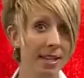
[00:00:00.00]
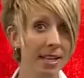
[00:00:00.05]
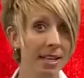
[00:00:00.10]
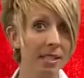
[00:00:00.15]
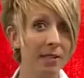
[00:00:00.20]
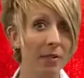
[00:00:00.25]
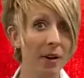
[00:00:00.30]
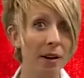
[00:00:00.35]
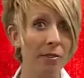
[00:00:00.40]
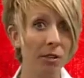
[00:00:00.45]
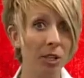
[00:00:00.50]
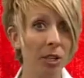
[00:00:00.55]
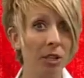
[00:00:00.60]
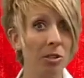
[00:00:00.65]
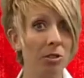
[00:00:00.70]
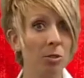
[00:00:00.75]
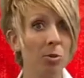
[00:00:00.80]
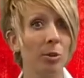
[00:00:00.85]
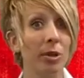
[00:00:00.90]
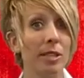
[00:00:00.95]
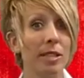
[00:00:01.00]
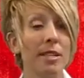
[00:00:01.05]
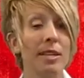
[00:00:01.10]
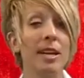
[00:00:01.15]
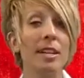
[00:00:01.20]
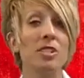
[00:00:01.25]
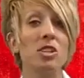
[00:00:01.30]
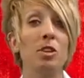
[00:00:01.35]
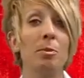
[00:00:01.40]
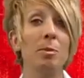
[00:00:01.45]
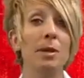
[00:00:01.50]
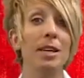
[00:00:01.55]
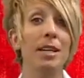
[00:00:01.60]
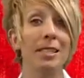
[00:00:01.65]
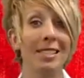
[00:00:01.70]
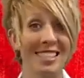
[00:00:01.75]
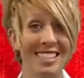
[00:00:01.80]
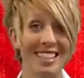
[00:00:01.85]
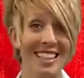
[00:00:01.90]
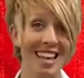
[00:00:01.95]
These 5 girls were in detention
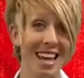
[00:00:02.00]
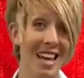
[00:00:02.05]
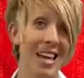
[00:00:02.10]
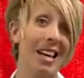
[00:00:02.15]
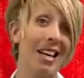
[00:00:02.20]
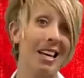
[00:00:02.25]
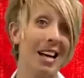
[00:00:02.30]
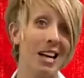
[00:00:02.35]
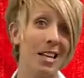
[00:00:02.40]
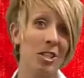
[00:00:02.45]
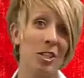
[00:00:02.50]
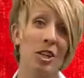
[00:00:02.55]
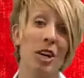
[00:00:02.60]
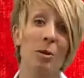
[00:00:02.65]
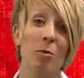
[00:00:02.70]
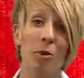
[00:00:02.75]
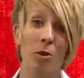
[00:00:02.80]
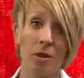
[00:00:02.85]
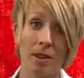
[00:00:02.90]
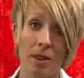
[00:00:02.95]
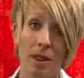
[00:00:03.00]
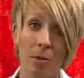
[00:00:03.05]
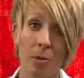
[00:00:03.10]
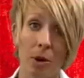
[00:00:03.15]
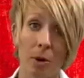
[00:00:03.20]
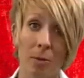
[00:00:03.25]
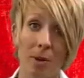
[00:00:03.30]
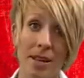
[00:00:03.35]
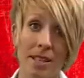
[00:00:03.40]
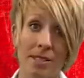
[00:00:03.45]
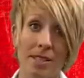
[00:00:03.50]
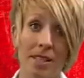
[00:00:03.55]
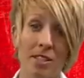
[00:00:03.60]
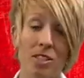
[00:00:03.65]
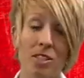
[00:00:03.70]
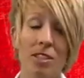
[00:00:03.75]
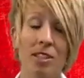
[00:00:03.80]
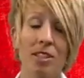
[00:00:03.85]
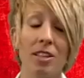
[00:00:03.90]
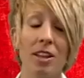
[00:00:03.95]
because they got in trouble and they weren't paying
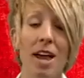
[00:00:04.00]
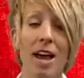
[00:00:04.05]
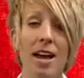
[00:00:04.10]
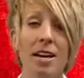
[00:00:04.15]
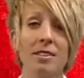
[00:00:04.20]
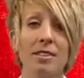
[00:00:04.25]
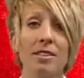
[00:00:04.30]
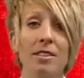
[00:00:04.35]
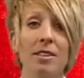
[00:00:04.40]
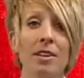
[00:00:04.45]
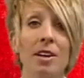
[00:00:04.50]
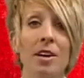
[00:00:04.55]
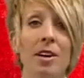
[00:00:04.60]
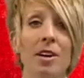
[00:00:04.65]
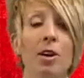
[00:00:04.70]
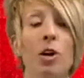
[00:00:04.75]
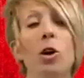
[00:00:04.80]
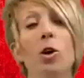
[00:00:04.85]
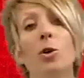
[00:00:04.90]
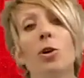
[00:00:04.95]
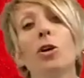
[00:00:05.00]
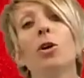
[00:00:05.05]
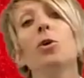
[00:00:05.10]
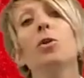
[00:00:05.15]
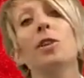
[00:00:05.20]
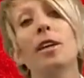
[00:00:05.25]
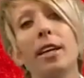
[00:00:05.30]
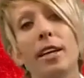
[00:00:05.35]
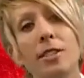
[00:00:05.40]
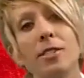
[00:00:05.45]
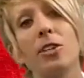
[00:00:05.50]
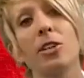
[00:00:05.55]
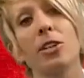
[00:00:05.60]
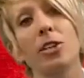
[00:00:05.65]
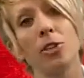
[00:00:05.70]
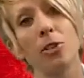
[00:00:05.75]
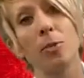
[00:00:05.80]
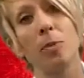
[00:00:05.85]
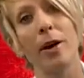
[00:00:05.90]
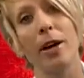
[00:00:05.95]
attention in class. Who do you think is
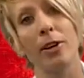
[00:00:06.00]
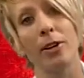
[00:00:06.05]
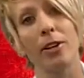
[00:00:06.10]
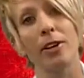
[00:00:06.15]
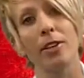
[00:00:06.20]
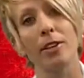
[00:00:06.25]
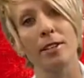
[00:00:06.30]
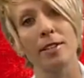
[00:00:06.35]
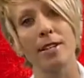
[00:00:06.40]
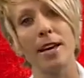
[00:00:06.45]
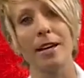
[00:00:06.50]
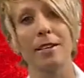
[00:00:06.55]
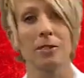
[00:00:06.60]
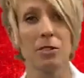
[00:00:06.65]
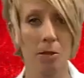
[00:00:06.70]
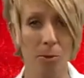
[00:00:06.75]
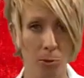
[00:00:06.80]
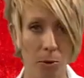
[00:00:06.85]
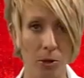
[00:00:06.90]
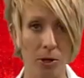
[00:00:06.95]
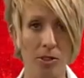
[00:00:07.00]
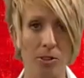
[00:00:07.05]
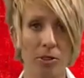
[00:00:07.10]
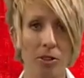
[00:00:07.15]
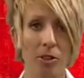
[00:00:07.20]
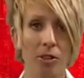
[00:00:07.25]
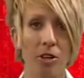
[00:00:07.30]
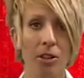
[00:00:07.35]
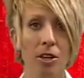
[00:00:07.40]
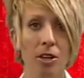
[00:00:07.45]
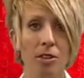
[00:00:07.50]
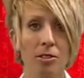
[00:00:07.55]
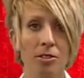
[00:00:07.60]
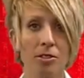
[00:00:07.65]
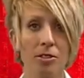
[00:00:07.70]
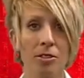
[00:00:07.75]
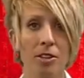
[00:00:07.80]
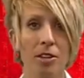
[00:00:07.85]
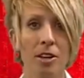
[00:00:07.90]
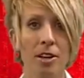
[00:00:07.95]
going to do better on the test, the boys or the
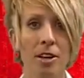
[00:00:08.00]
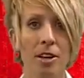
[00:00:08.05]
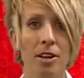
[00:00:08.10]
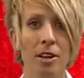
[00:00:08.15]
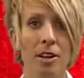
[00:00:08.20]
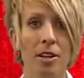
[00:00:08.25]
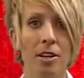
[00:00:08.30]
girls?